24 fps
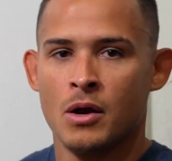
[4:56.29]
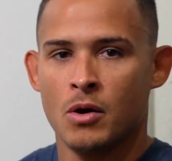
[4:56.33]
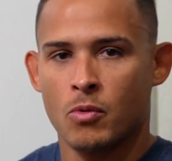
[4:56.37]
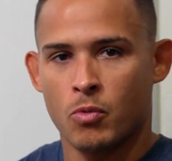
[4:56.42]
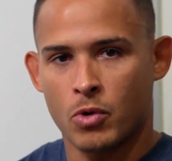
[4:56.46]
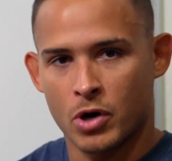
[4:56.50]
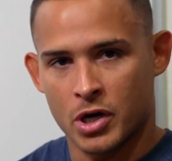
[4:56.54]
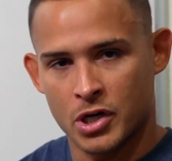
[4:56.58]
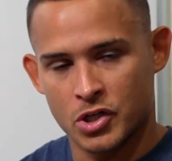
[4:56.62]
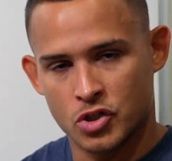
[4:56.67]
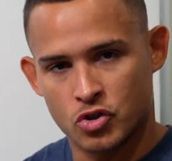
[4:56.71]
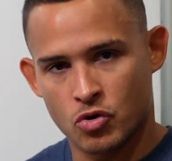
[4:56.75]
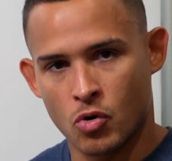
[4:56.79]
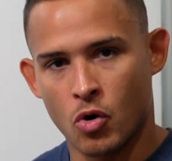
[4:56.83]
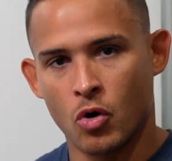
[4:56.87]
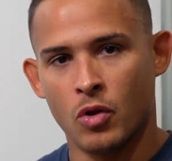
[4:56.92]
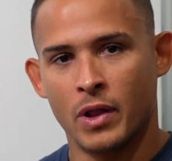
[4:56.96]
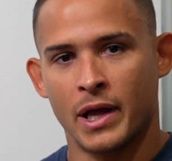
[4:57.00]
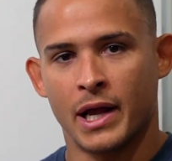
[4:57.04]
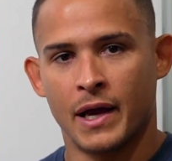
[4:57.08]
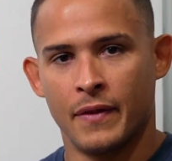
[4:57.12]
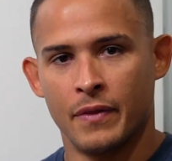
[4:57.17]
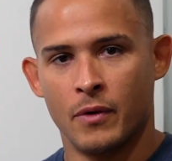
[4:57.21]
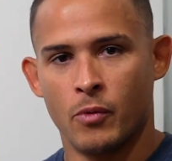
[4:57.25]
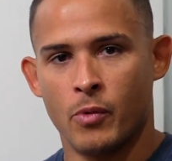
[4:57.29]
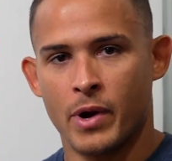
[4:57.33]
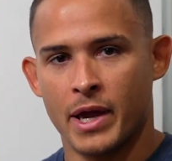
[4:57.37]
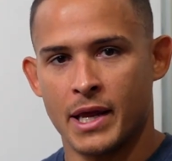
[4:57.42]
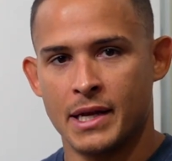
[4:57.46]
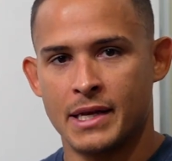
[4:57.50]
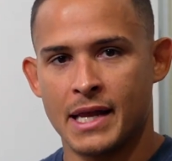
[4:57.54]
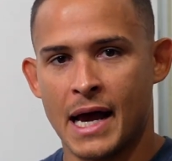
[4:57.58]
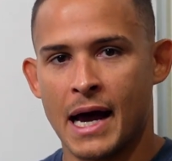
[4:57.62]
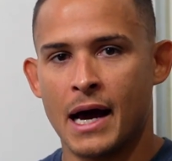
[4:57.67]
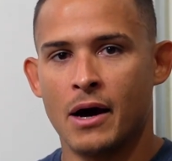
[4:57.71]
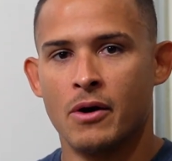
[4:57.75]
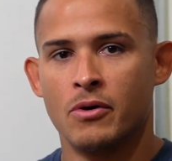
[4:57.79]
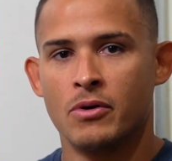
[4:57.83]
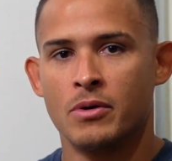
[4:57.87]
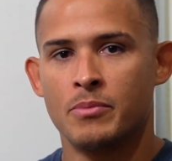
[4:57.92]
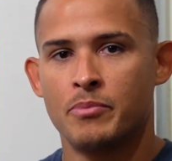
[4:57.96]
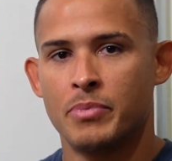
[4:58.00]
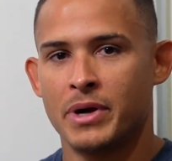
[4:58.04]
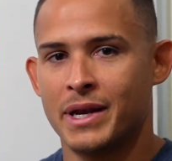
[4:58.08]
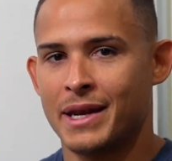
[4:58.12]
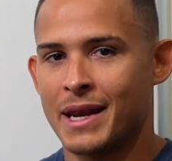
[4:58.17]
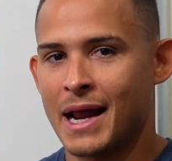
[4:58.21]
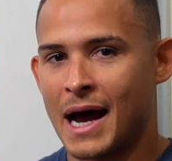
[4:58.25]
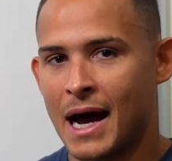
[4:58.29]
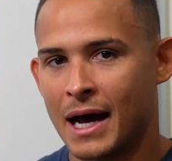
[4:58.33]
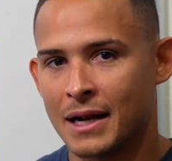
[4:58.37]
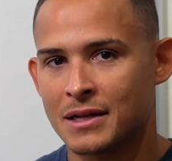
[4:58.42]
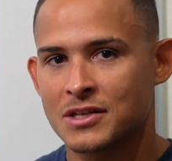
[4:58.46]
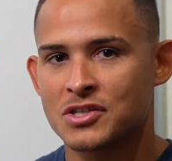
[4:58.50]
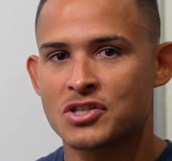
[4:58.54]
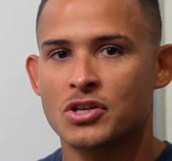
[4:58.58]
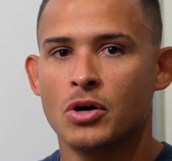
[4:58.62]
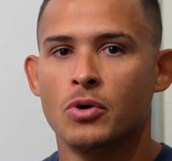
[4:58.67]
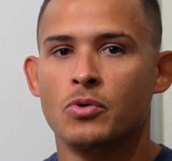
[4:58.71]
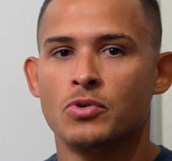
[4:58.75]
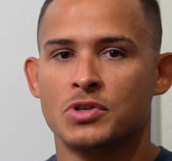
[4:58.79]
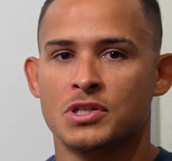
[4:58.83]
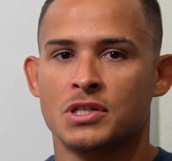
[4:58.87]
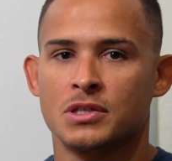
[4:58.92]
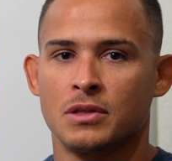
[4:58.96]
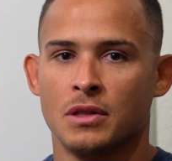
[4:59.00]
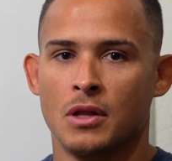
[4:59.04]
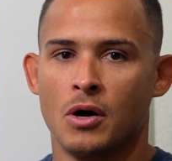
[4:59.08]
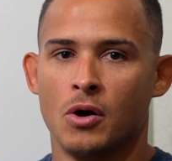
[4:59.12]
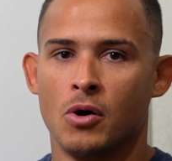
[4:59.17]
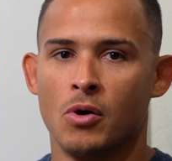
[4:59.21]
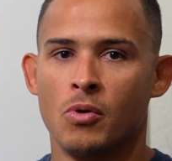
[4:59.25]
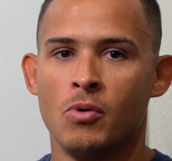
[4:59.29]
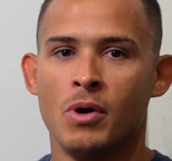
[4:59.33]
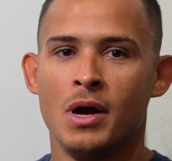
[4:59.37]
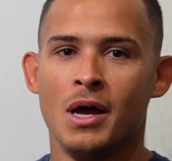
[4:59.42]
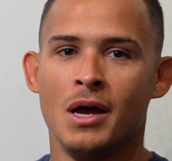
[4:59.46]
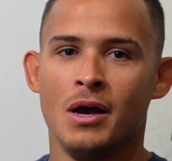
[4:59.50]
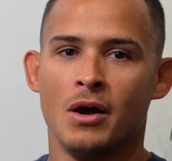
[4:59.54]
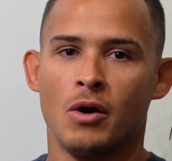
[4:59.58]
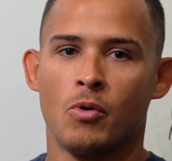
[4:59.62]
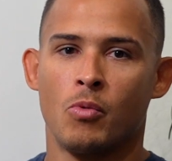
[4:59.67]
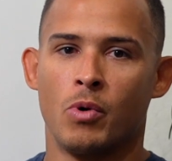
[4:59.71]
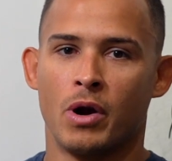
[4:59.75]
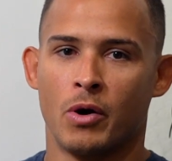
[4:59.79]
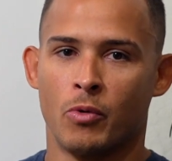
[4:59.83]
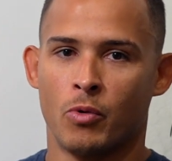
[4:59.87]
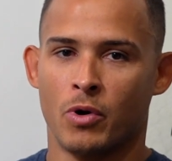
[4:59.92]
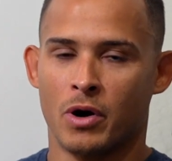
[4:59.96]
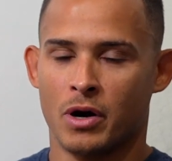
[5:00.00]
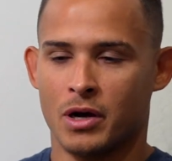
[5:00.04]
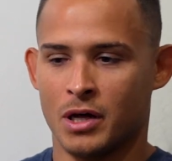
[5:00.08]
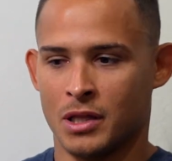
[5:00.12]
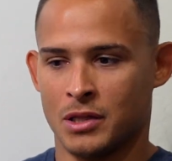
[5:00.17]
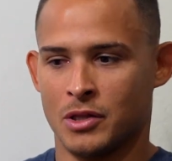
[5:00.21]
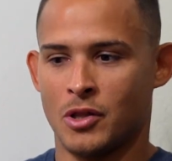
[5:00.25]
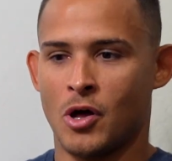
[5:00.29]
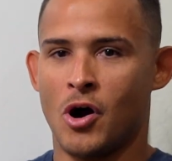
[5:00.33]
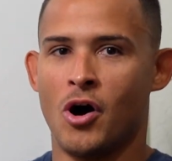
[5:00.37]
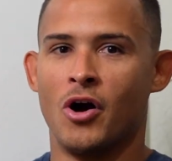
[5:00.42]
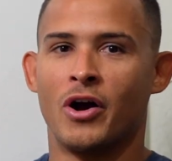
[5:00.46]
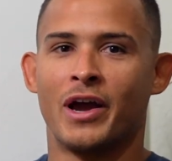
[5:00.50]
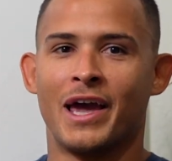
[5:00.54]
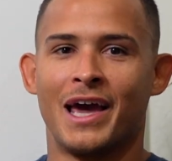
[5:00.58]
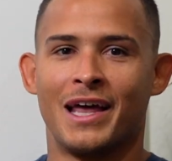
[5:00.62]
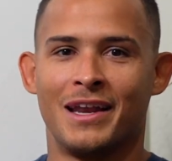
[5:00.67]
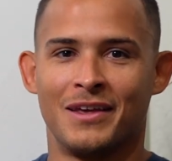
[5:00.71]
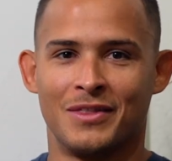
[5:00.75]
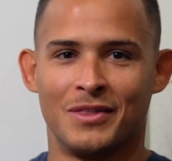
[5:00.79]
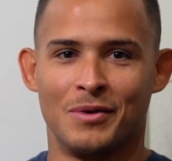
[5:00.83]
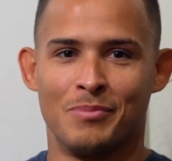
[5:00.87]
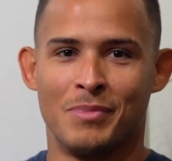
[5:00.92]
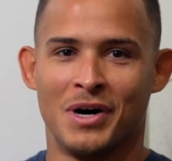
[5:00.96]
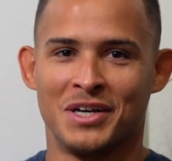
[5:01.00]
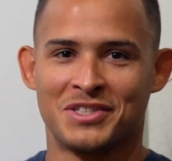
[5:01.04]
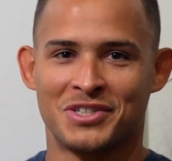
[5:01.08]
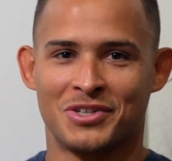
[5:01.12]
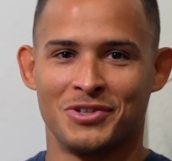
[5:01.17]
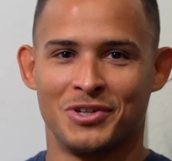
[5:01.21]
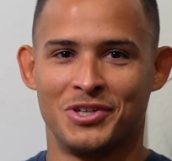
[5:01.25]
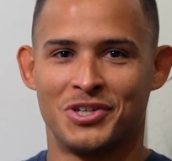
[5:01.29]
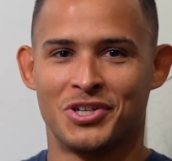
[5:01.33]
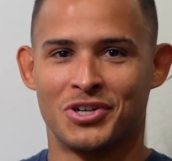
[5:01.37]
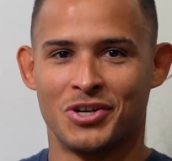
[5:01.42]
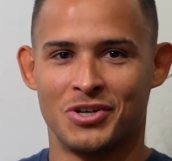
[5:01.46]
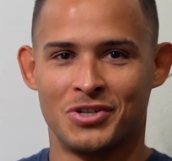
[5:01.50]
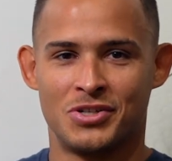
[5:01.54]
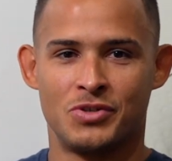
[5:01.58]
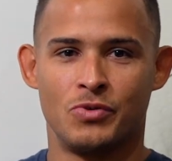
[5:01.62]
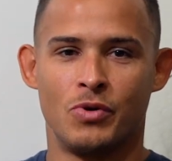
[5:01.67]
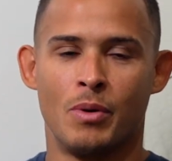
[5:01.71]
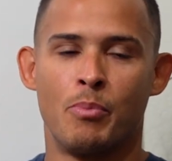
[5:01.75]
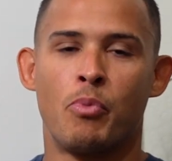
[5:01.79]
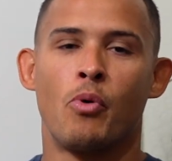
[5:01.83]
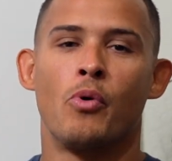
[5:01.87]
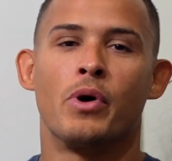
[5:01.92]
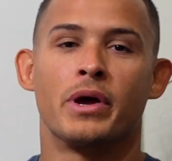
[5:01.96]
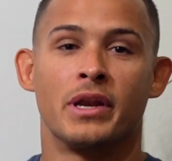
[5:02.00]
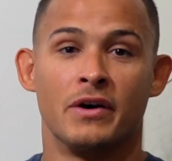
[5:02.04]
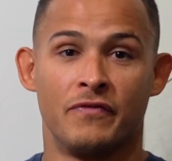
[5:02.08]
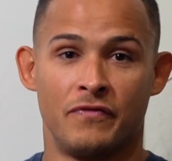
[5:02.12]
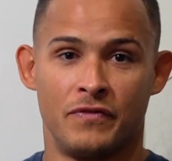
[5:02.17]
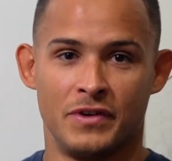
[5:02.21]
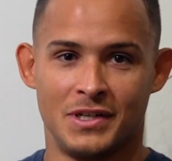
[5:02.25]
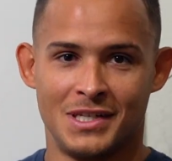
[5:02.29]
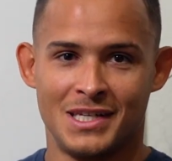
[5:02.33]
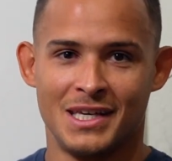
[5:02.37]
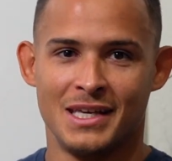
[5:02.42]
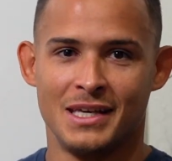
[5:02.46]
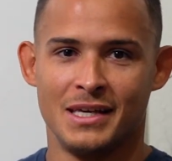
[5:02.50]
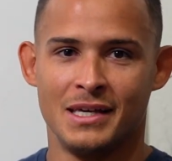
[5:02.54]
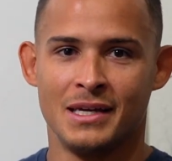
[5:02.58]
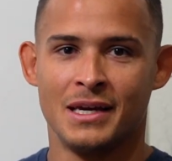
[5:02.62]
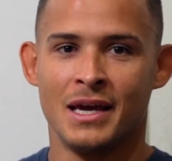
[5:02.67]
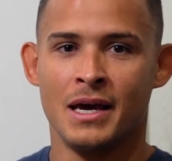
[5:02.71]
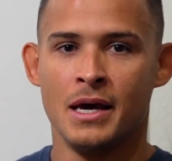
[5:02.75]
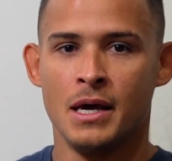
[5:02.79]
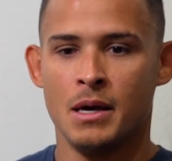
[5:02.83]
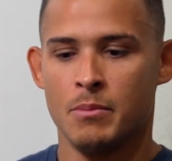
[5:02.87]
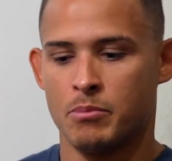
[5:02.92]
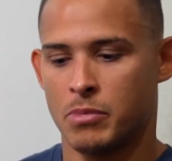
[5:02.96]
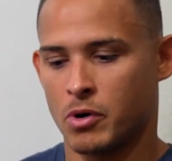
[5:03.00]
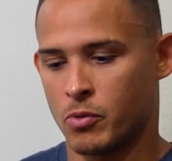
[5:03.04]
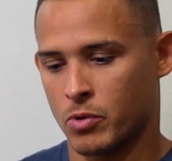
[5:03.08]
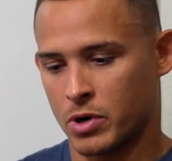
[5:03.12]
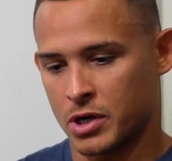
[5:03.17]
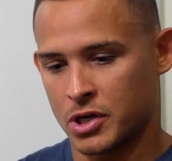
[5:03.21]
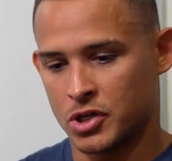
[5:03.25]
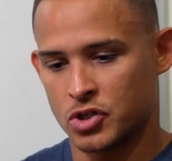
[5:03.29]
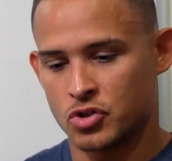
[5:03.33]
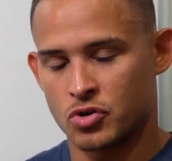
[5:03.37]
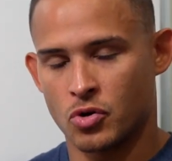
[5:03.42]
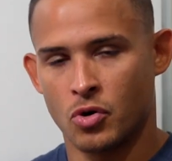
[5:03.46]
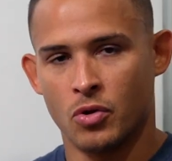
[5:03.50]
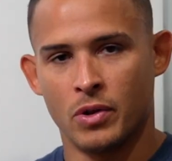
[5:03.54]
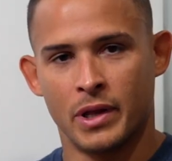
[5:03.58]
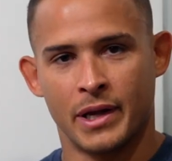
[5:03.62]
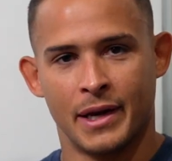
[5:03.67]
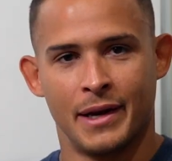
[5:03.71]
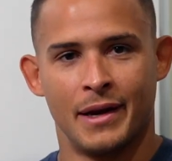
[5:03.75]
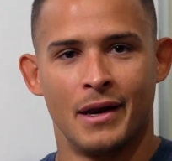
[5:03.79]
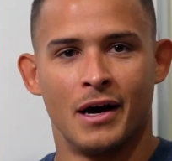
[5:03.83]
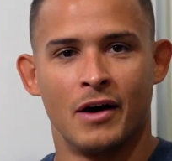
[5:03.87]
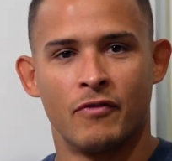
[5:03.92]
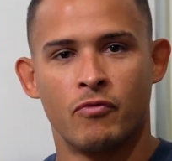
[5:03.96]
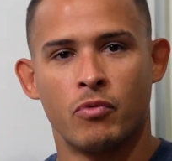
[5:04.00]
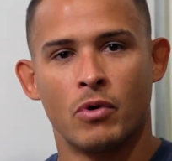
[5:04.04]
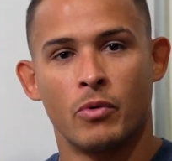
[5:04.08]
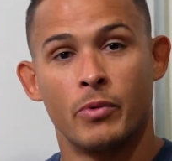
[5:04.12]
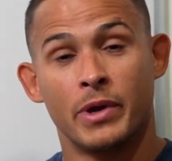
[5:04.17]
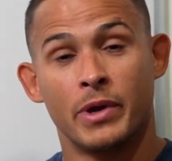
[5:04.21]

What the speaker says: We're controlling on the way down, but not so slow. where we're elongating the musculature to a point of fatigue, but we're controlling enough where